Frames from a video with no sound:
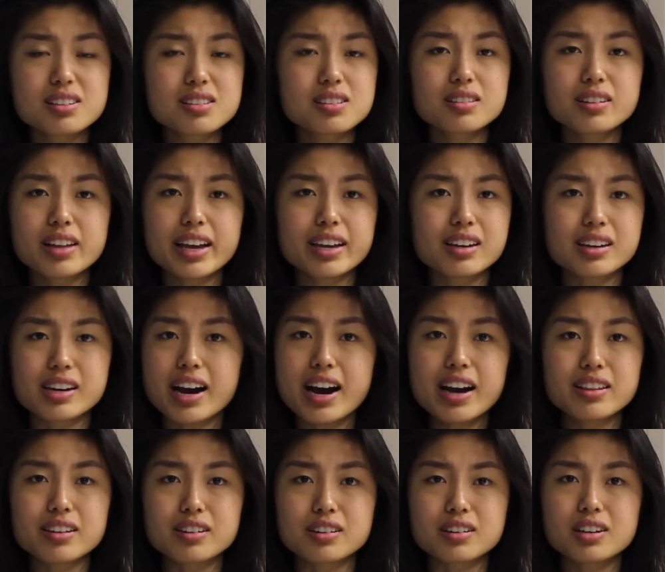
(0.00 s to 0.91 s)
doesn't like it
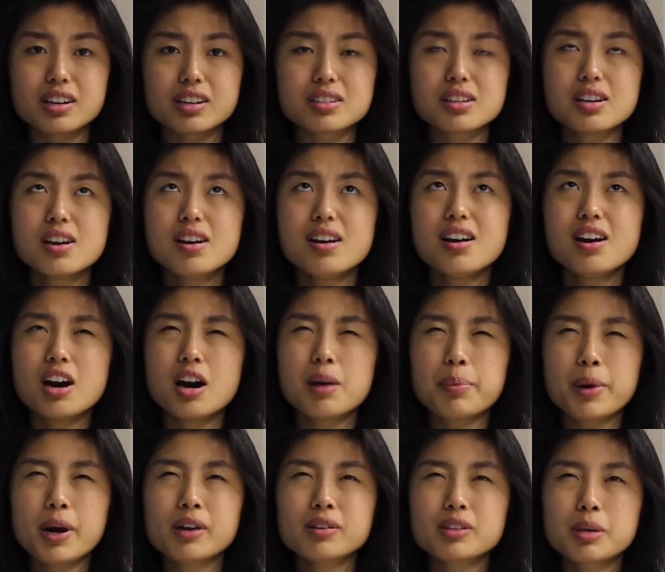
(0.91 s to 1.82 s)
either because
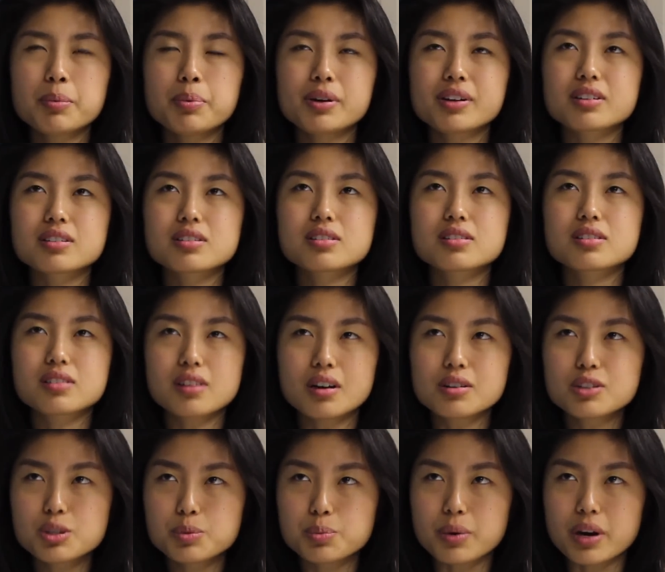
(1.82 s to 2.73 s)
apparently putting
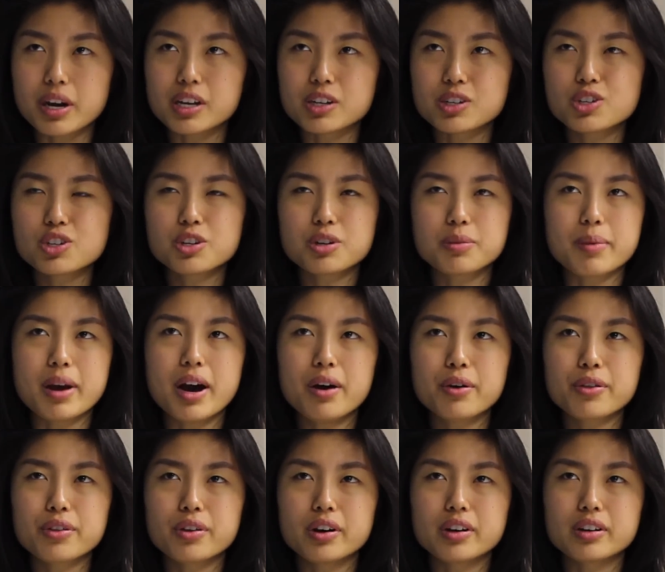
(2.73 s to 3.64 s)
skunk spray into your
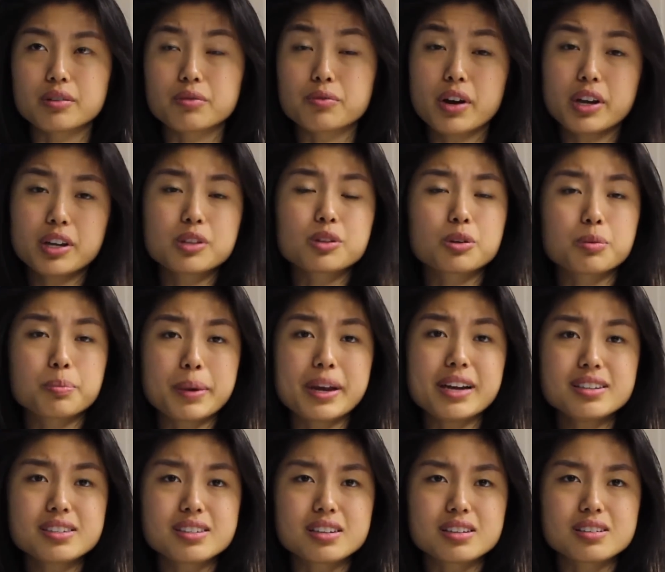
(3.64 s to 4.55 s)
mouth on a regular
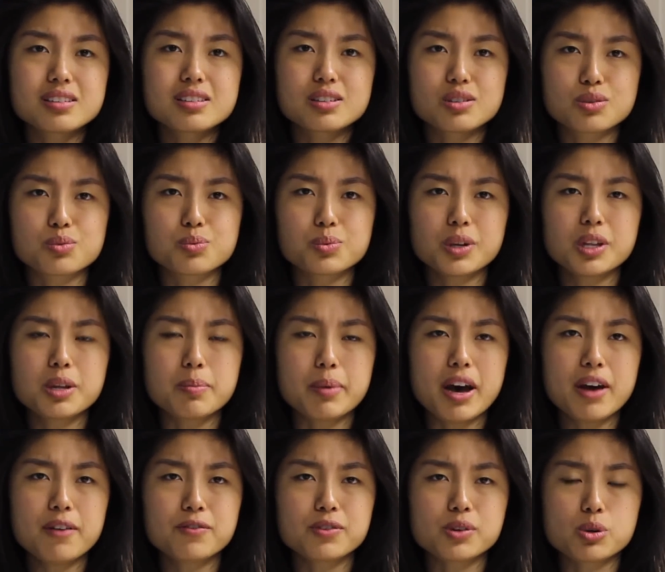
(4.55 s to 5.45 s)
basis is really
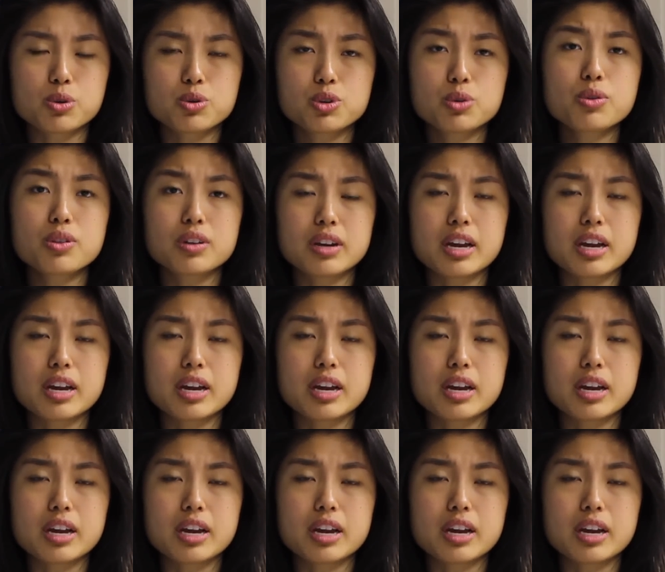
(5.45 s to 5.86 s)
bad for your tooth